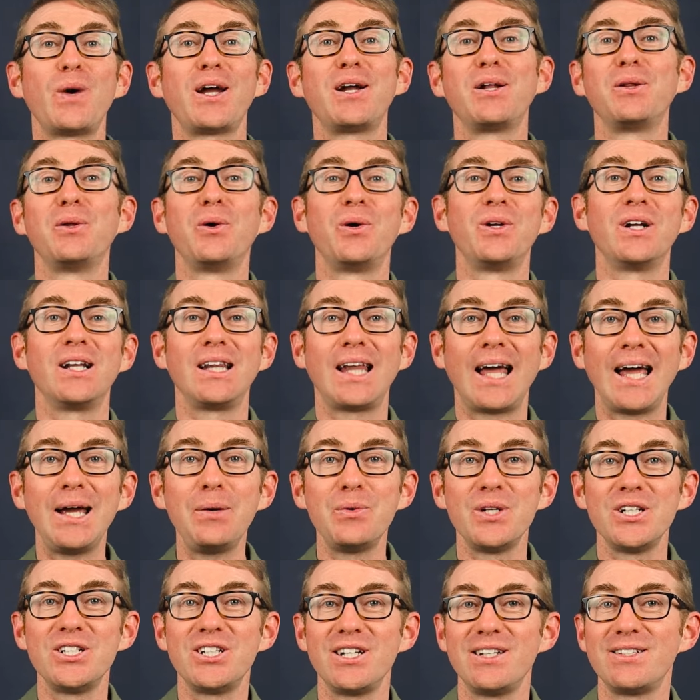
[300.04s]
way to learn a
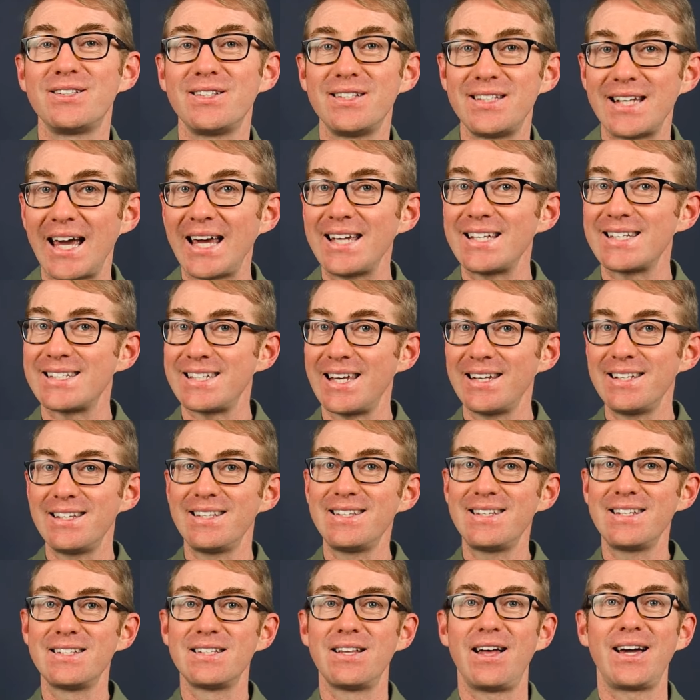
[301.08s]
language is to take
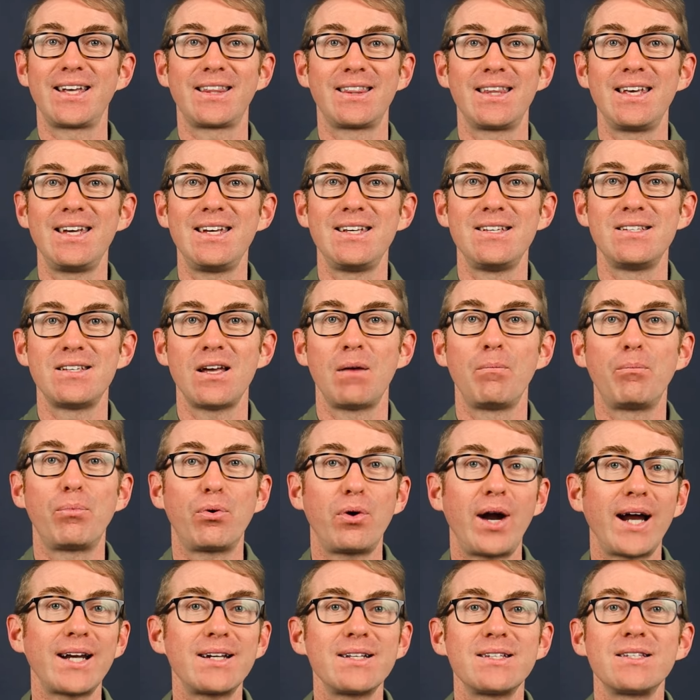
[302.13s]
sentences like these and
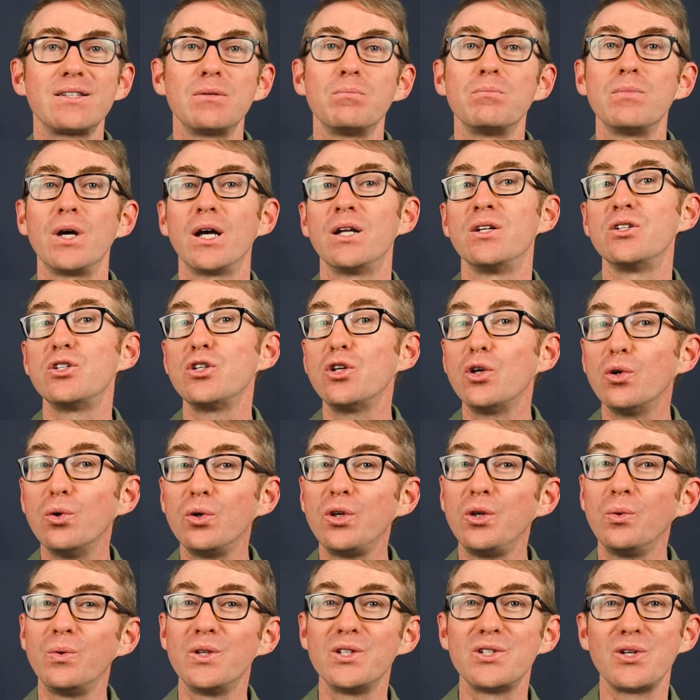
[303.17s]
practice them until
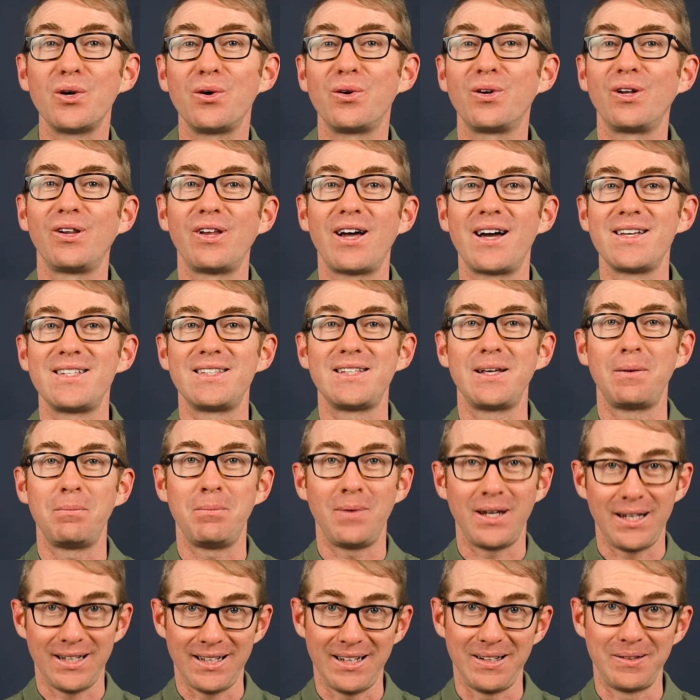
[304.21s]
you internalize their
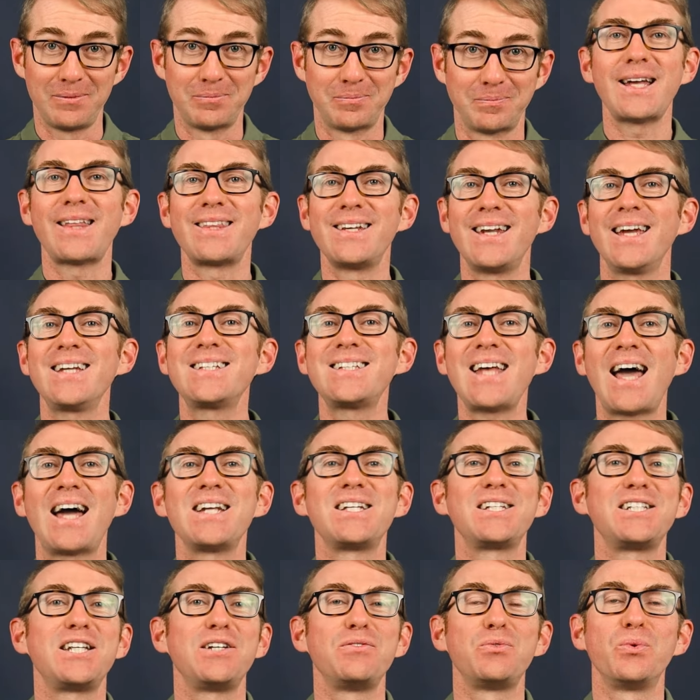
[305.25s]
meaning. Now, the next
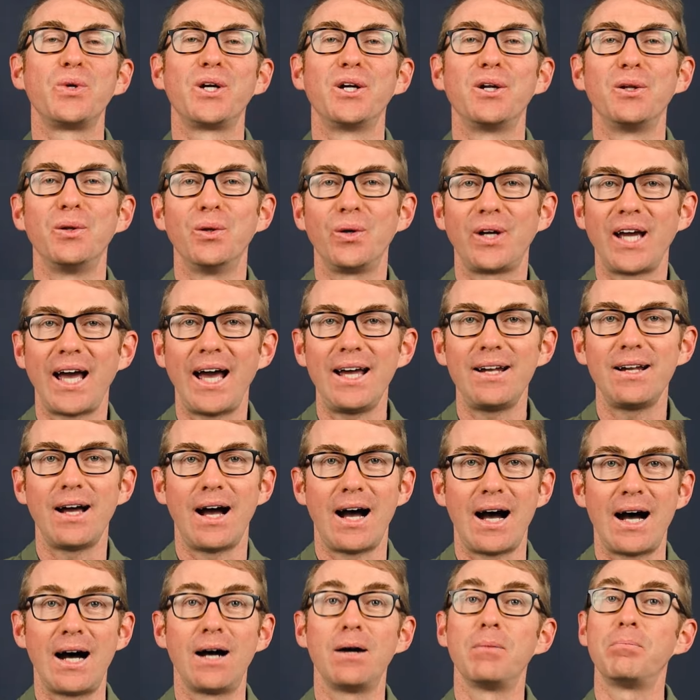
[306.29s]
adjectives we're going to look at
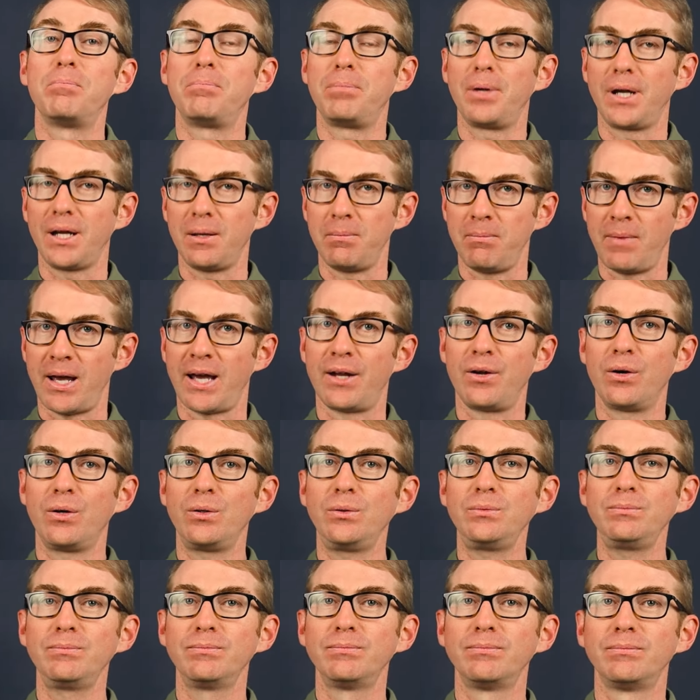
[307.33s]
are
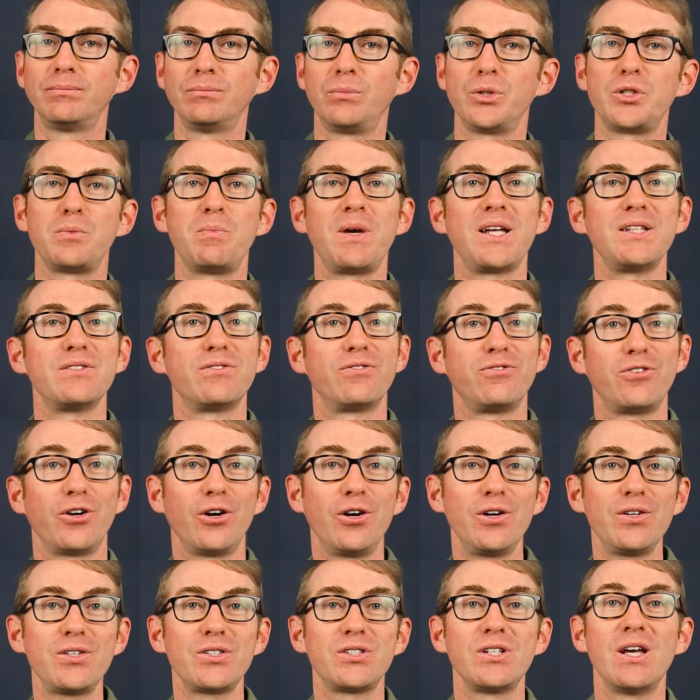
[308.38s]
primero, which means
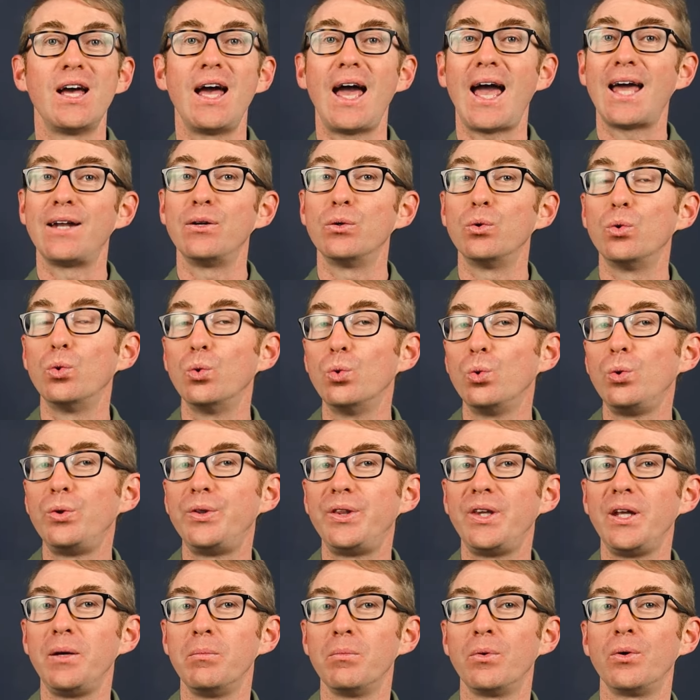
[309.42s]
first, and
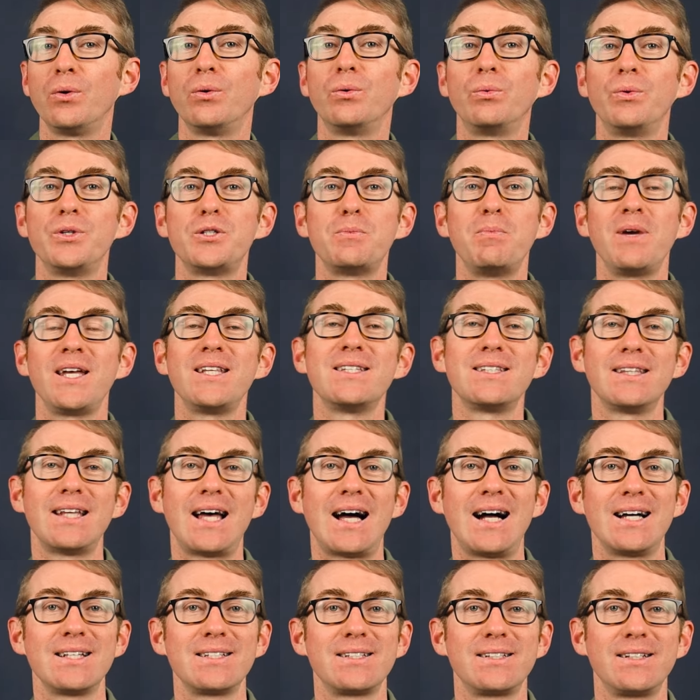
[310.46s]
último, which means
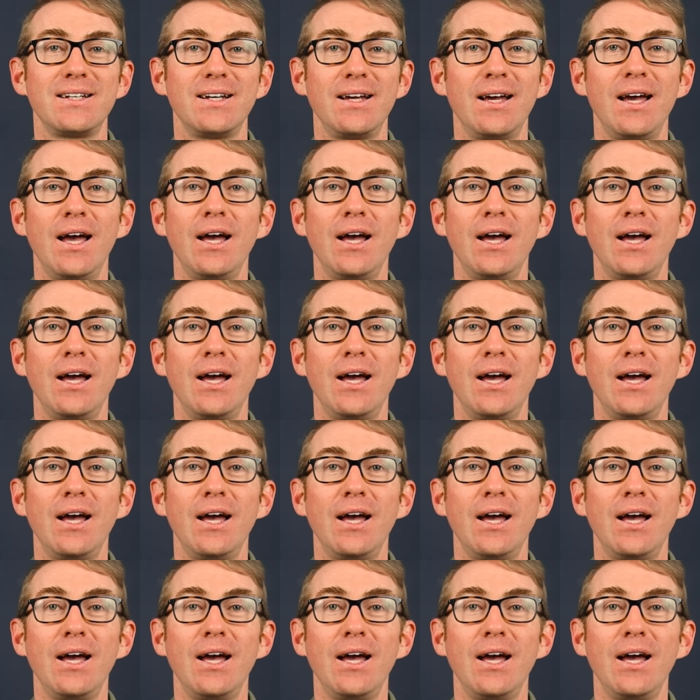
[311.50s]
last.